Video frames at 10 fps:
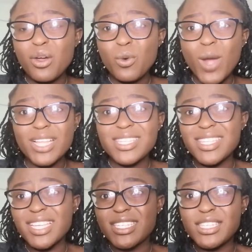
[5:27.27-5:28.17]
once
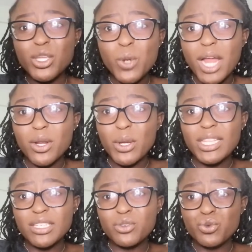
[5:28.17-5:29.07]
they see you
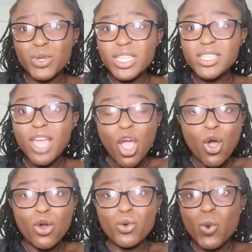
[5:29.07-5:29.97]
along the streets
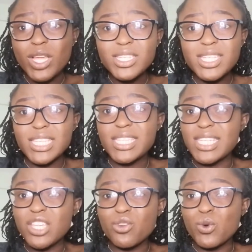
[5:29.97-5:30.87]
or once they
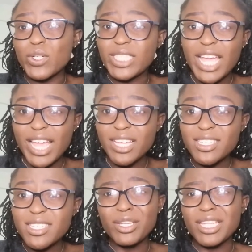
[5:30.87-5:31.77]
see your
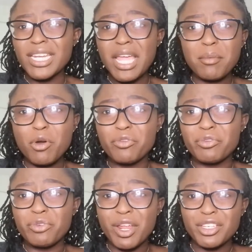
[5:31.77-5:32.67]
text in the name of
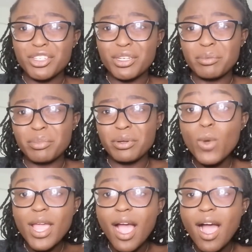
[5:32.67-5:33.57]
friendship.
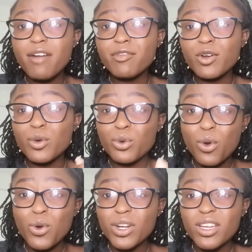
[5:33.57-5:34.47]
We have
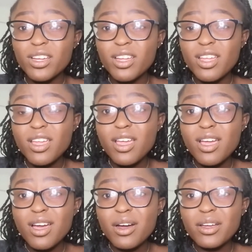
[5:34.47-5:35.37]
grown,
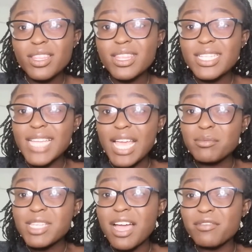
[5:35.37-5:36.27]

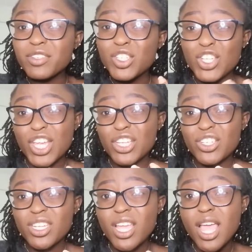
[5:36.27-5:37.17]
times have
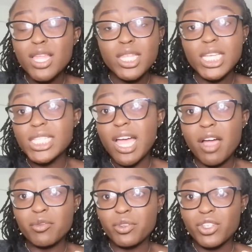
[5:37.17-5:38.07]
changed, things
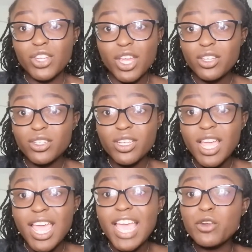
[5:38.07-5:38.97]
have changed,
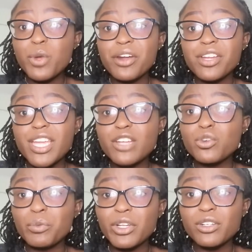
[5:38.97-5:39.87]
and we're here
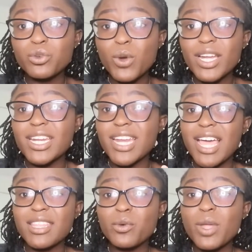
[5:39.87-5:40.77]
to build one
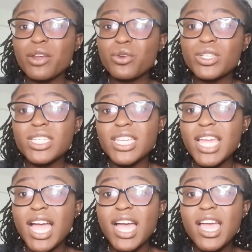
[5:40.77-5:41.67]
another. We are not
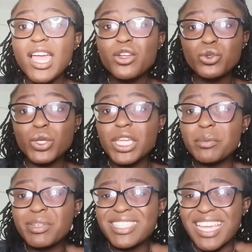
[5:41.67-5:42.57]
here to
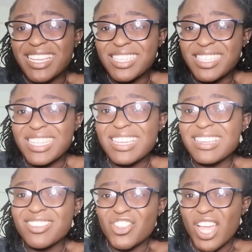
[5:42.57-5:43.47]
keep texting
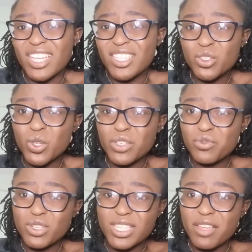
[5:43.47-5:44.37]
and chatting
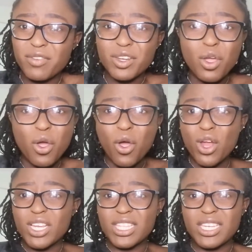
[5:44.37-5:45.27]
24/7,
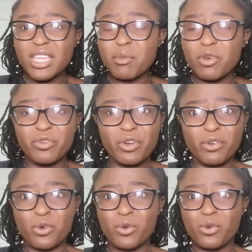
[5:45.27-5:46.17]
all in the name of,
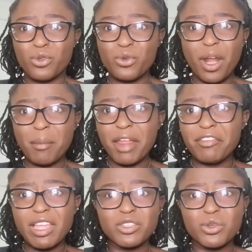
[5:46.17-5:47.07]
why my
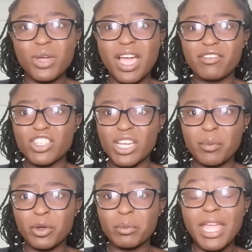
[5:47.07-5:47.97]
friends, so you have check
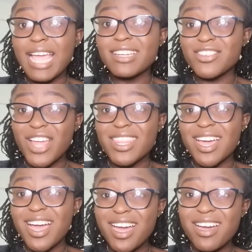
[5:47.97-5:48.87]
up on me. I'd rather
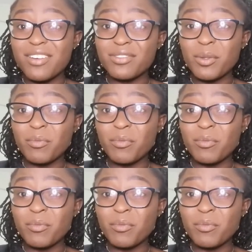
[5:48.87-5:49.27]
have